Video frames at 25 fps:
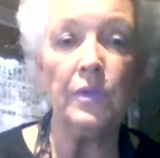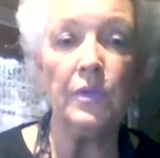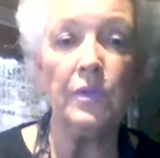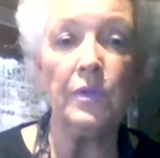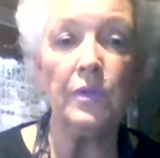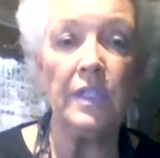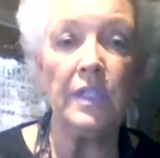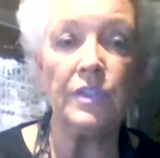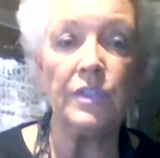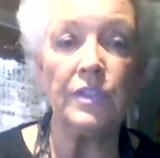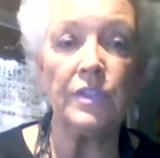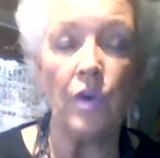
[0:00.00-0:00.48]

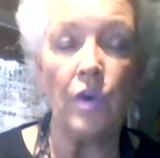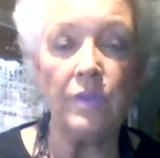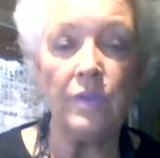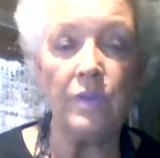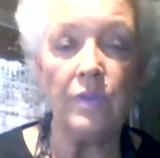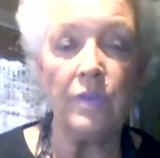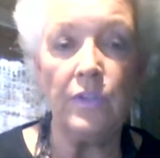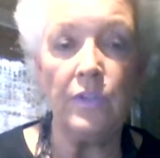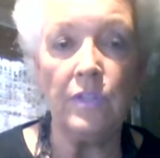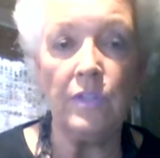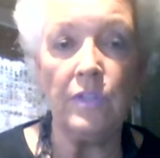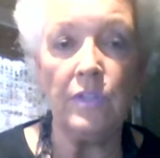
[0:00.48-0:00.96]
It's our
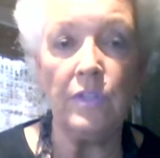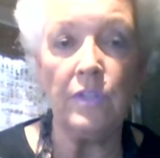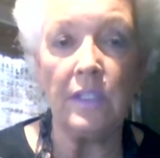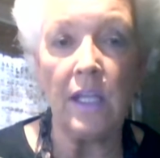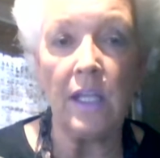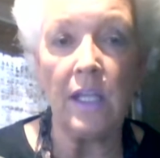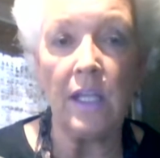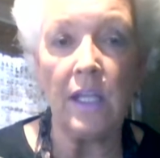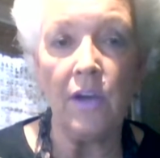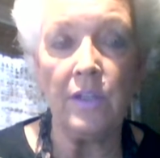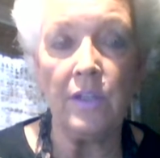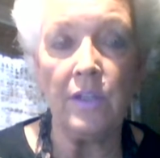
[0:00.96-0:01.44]
view that they
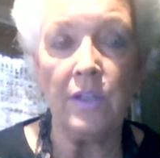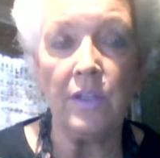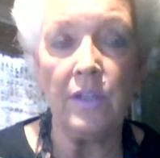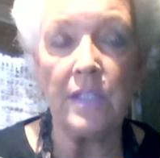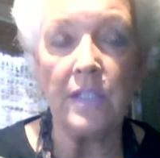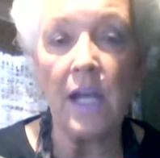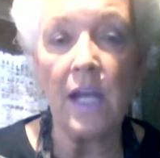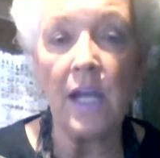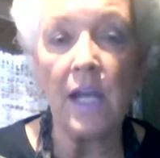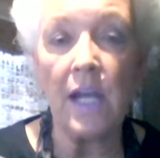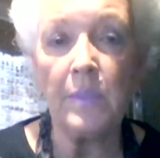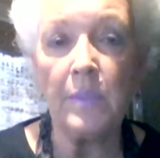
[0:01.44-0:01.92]
are
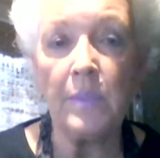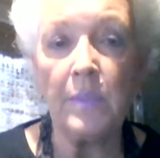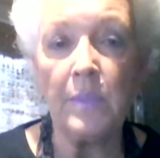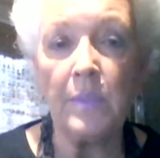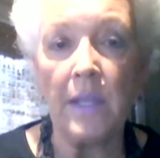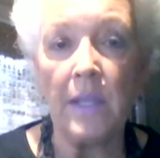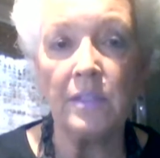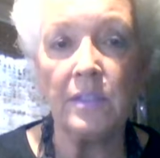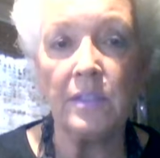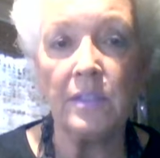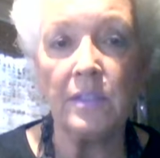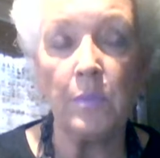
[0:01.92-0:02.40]
entirely
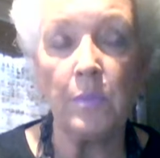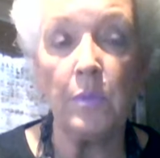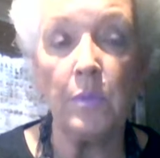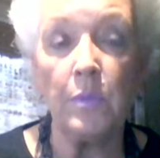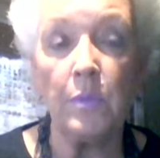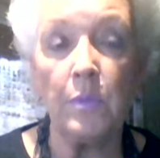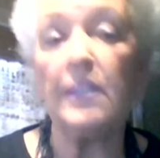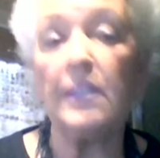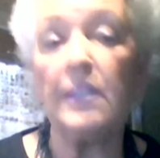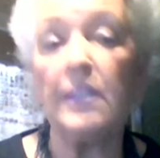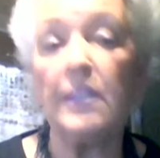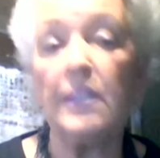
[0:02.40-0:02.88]
possible, but
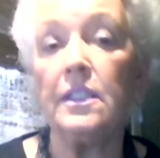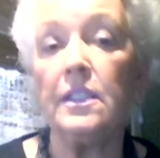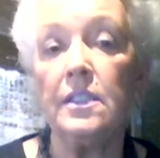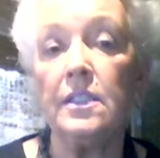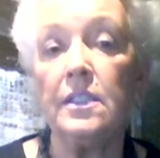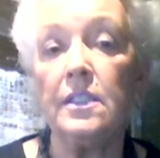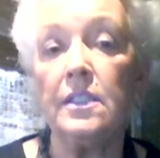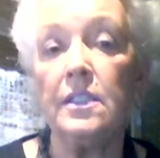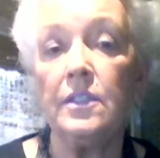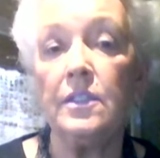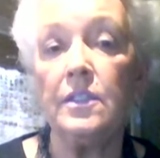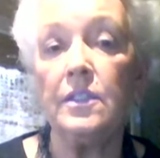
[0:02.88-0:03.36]
it
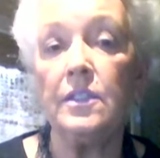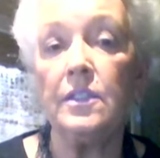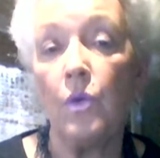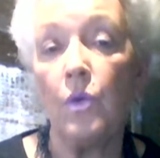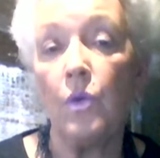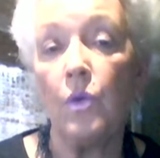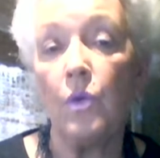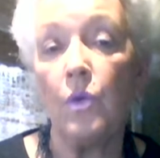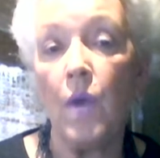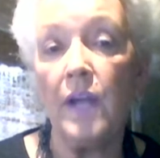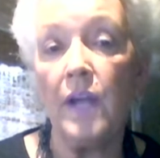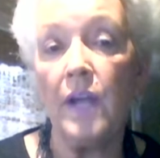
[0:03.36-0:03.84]

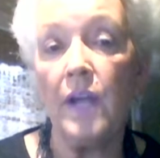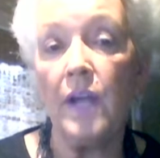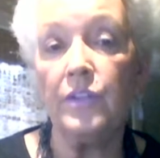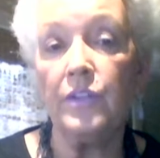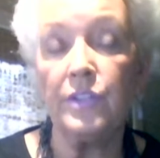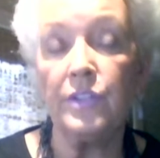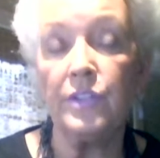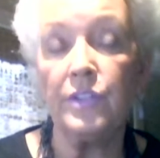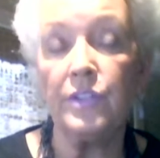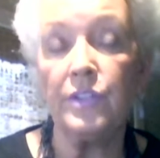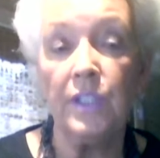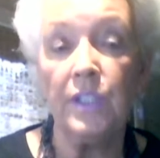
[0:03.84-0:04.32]
requires